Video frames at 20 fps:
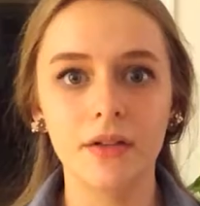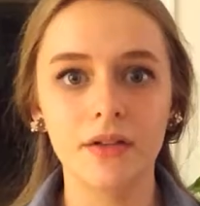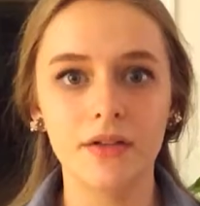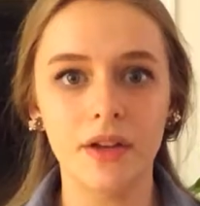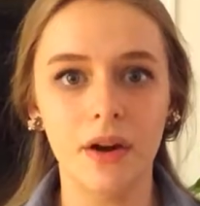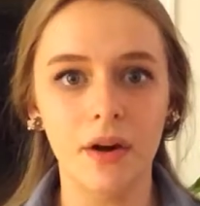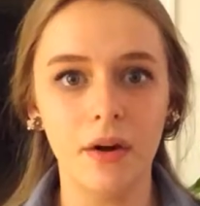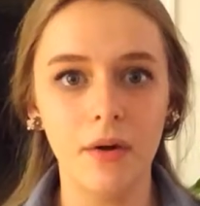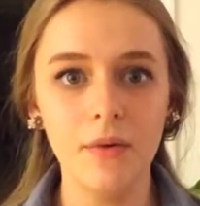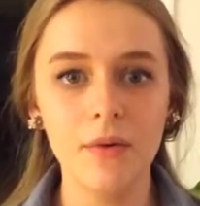
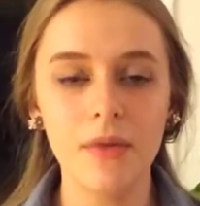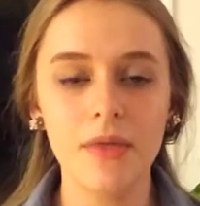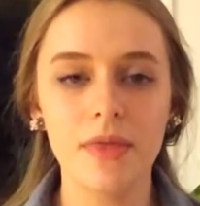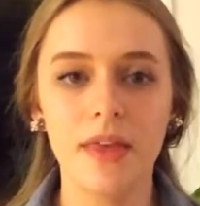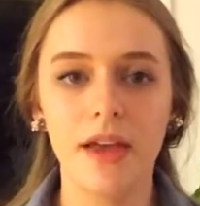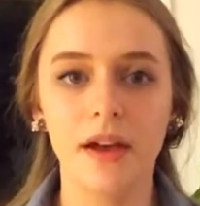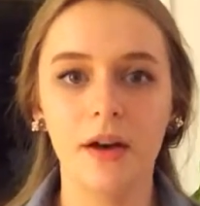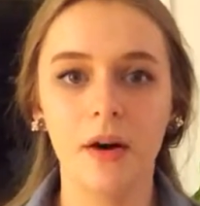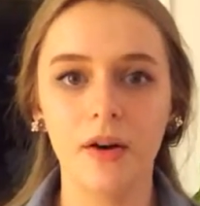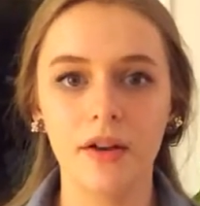So,
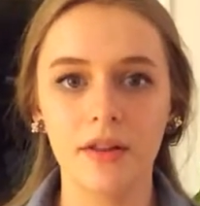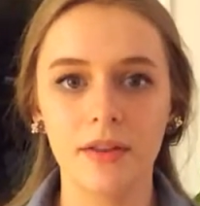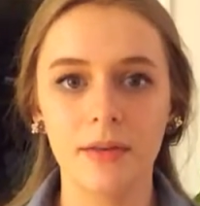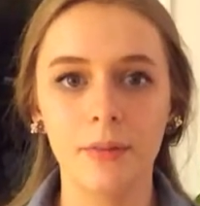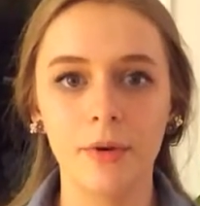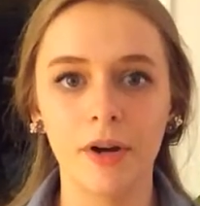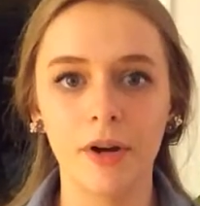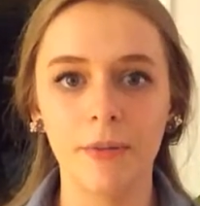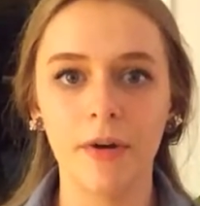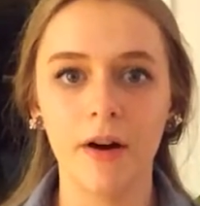they called it the
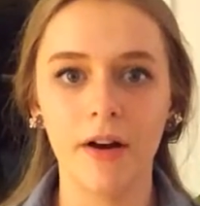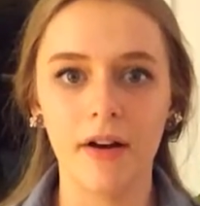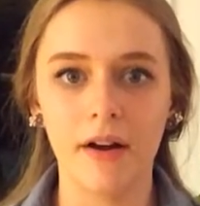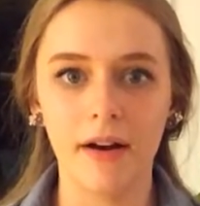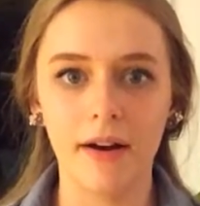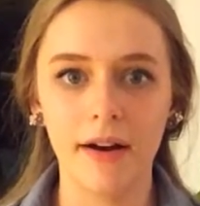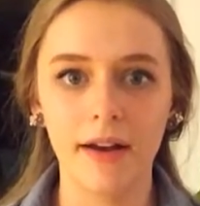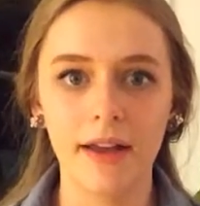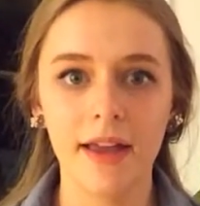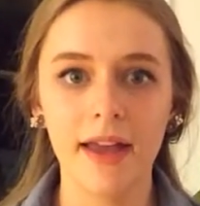Marine
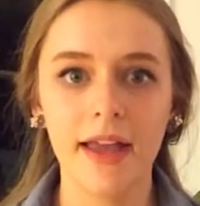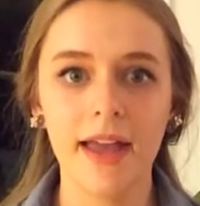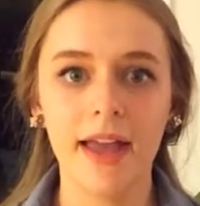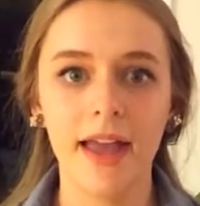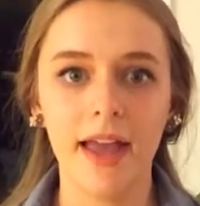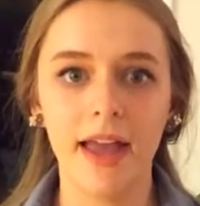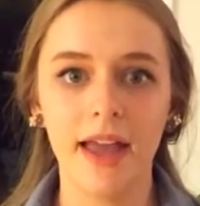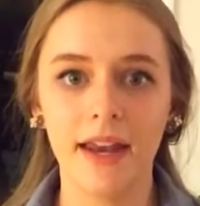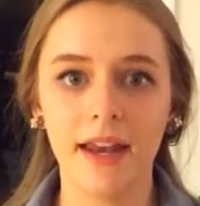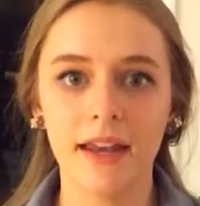Monarch
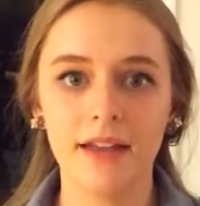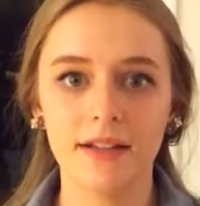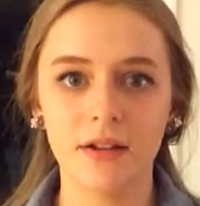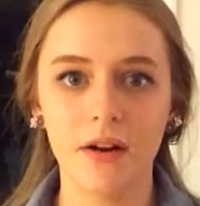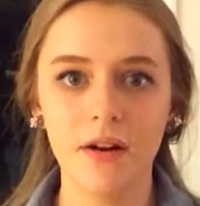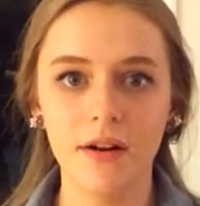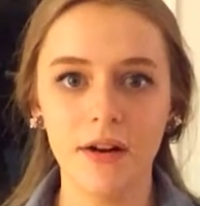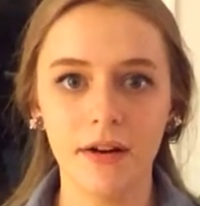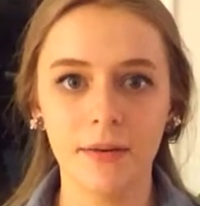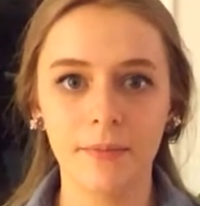in his
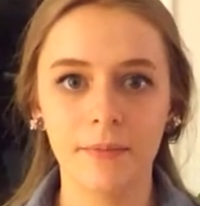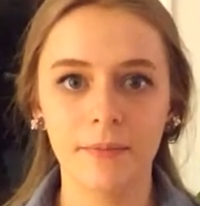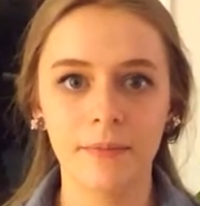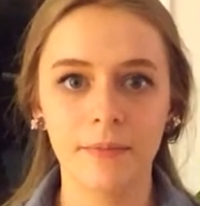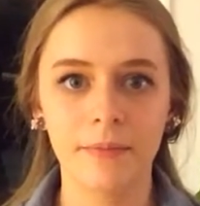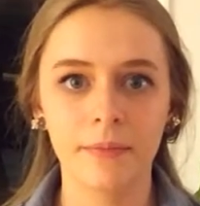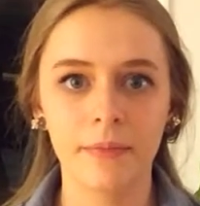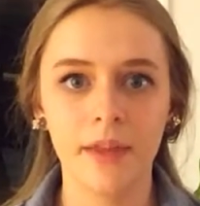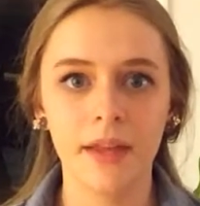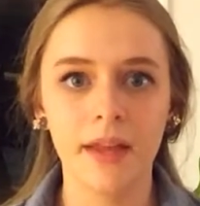honor.
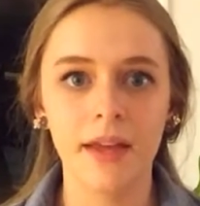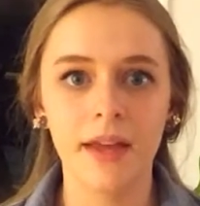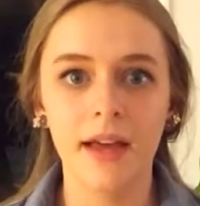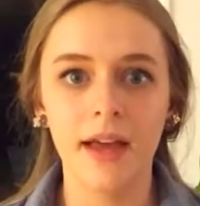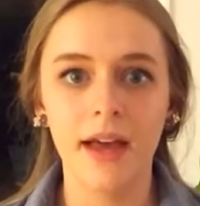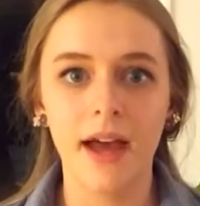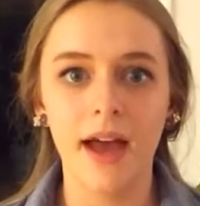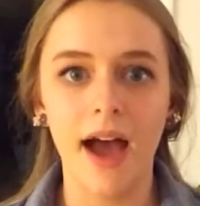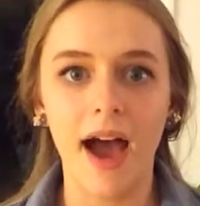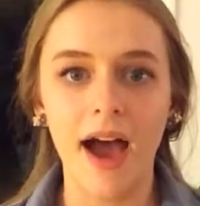
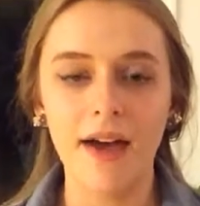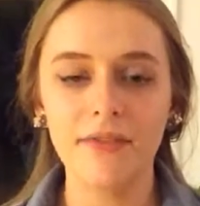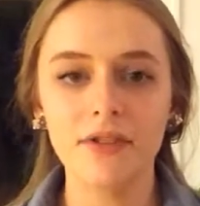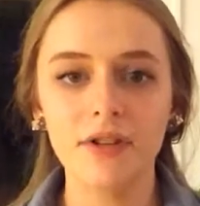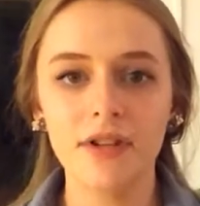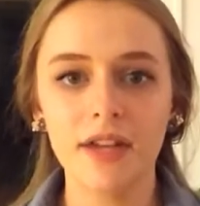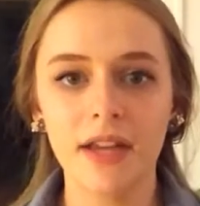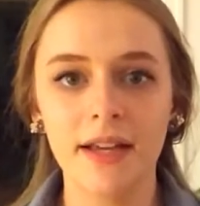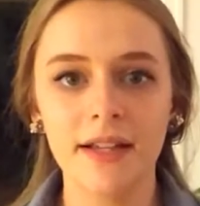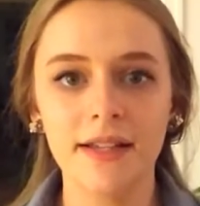
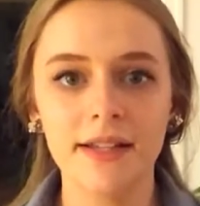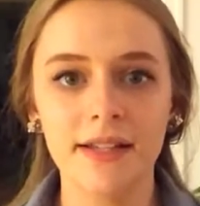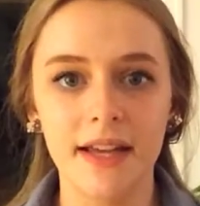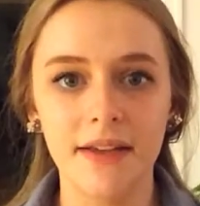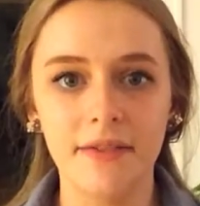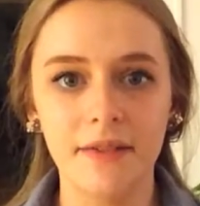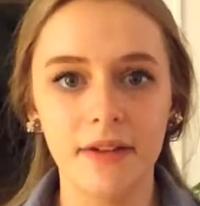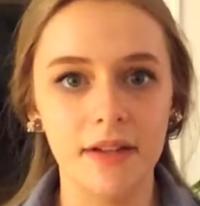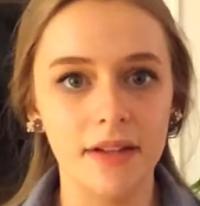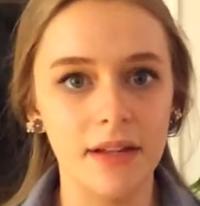After King
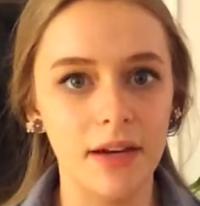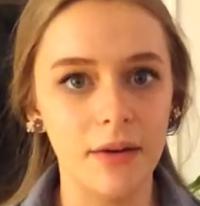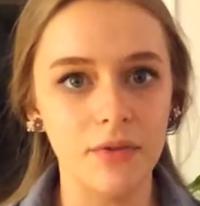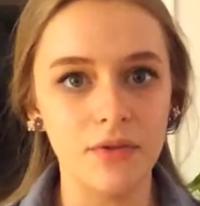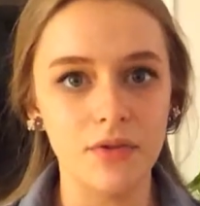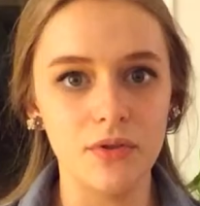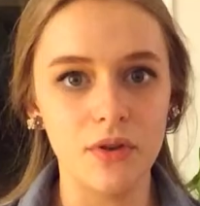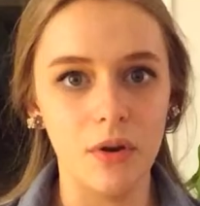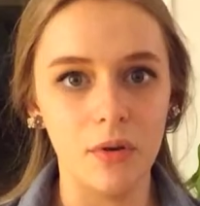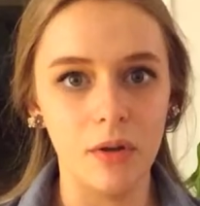David, there
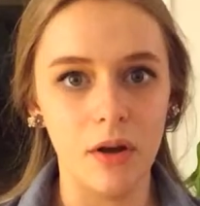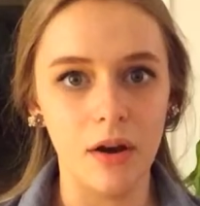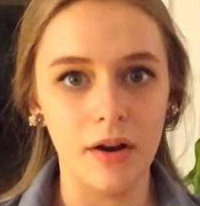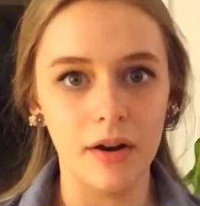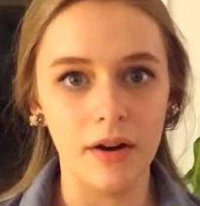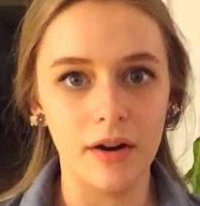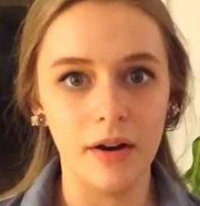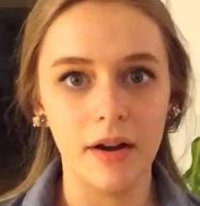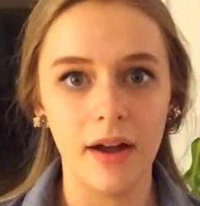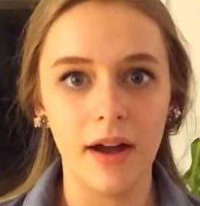was no
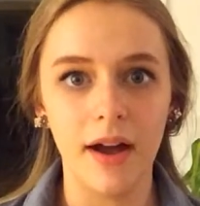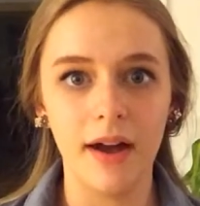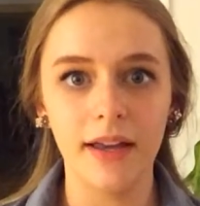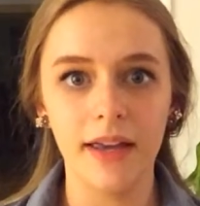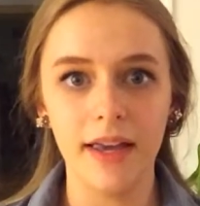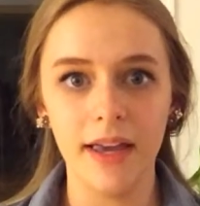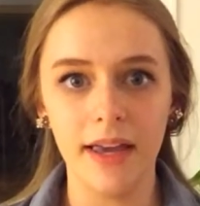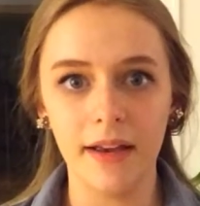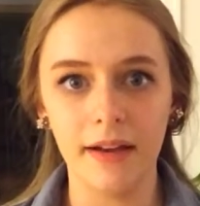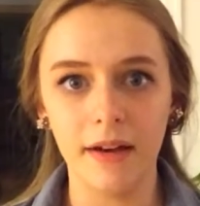longer a
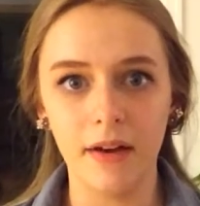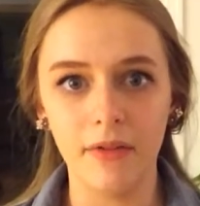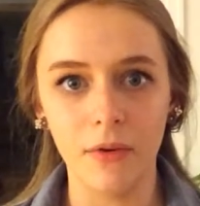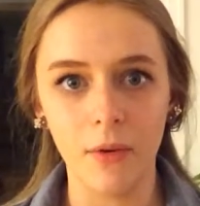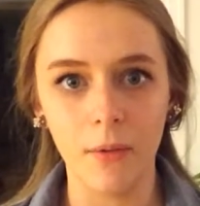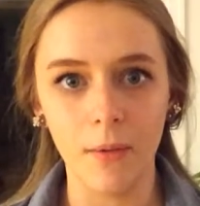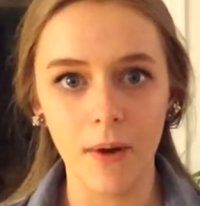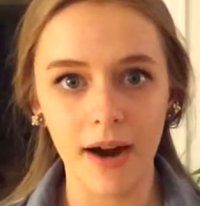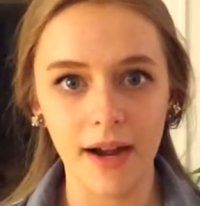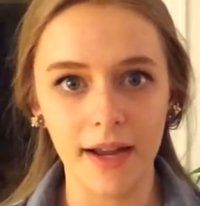king of
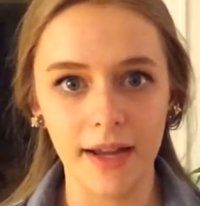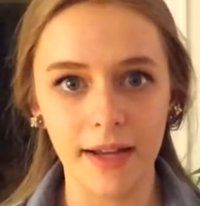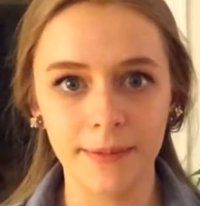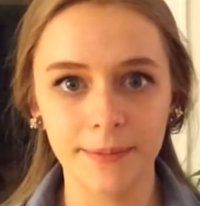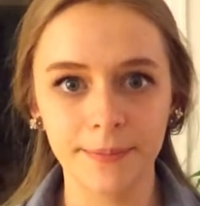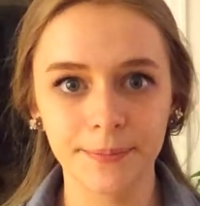Hawaii.